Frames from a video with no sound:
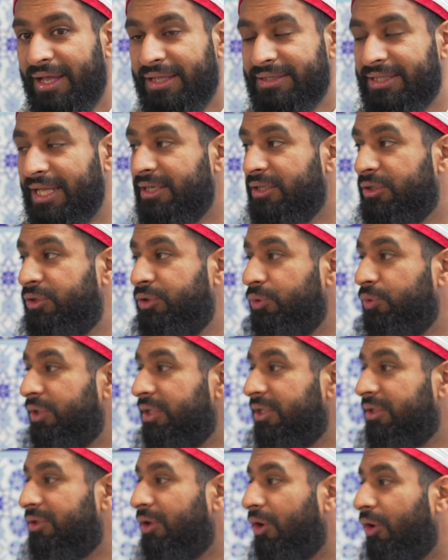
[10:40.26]
that
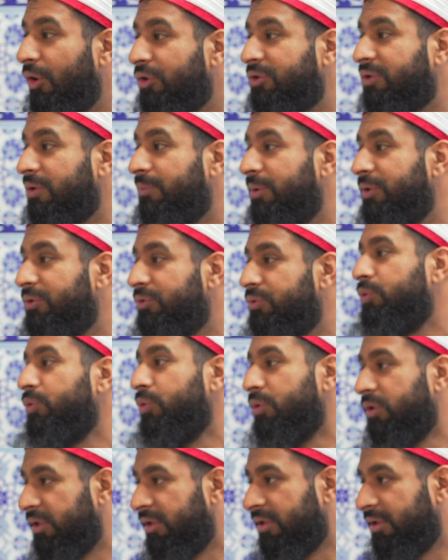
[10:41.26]
during the Ottoman
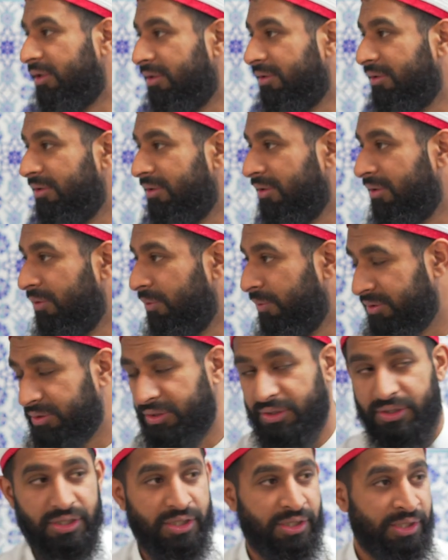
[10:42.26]
rule, when
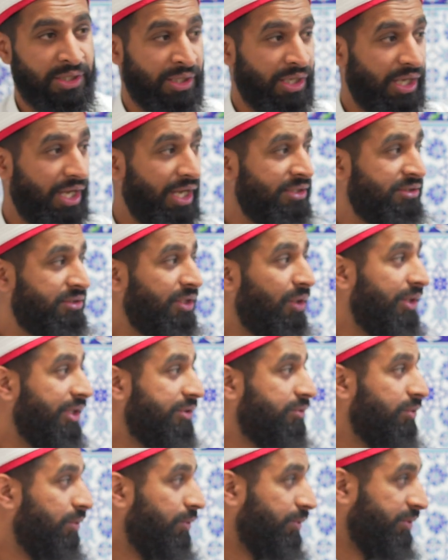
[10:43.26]
the
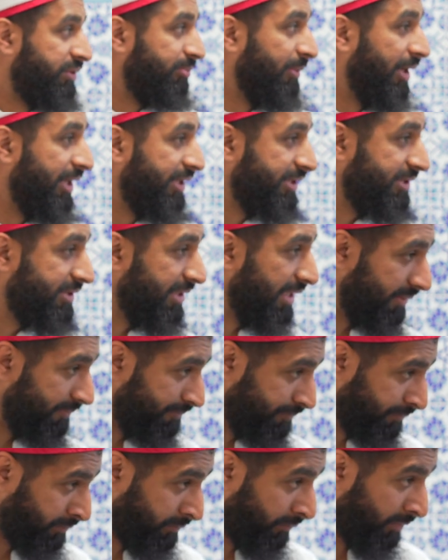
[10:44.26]
Dawlatul Uthmaniyya,
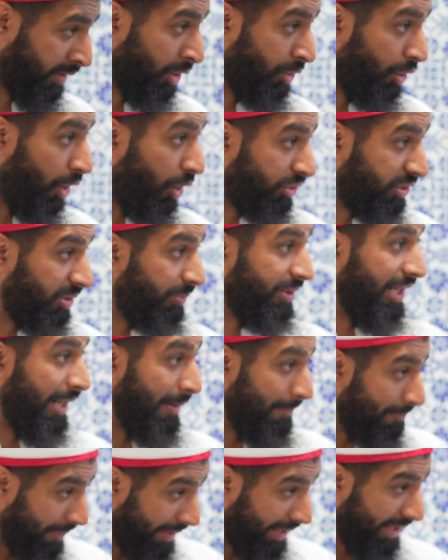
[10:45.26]
the Ottoman
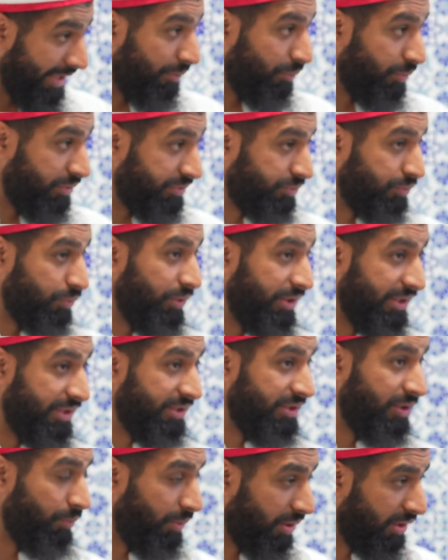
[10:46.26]
Empire was ruling
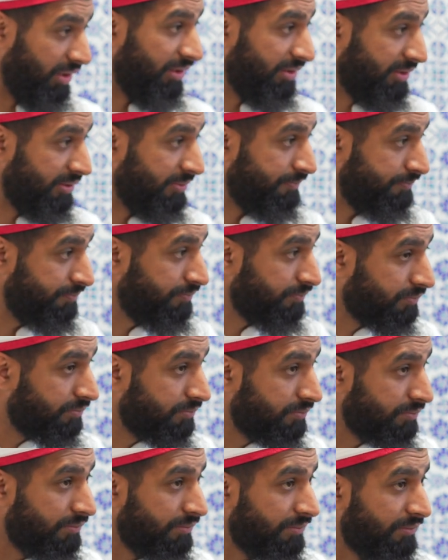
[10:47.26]
in the world.
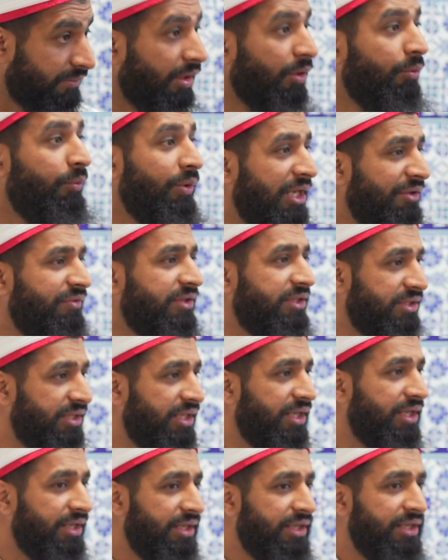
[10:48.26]
We live in
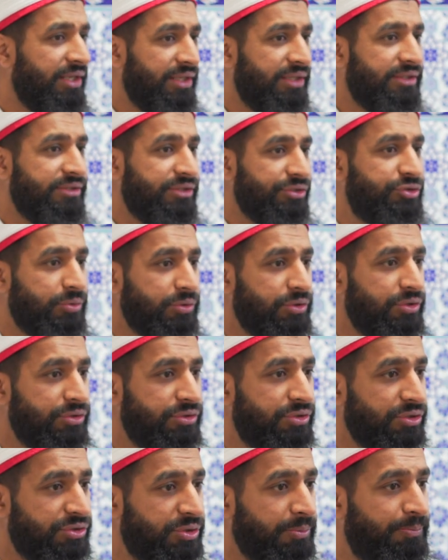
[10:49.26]

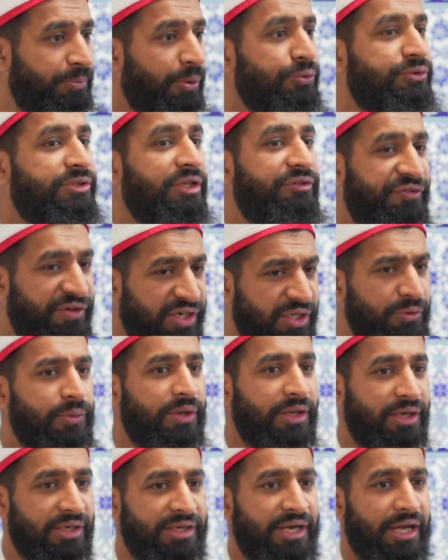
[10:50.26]
the supposed free
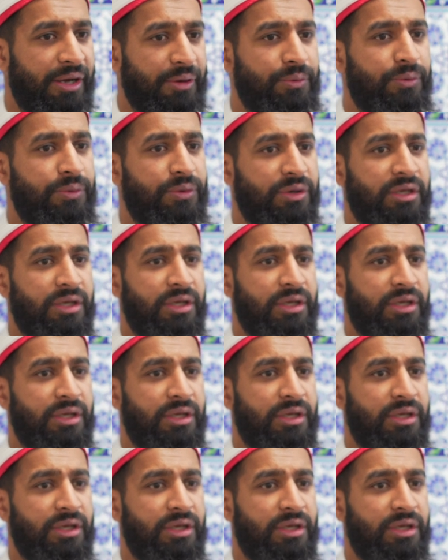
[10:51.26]
world now.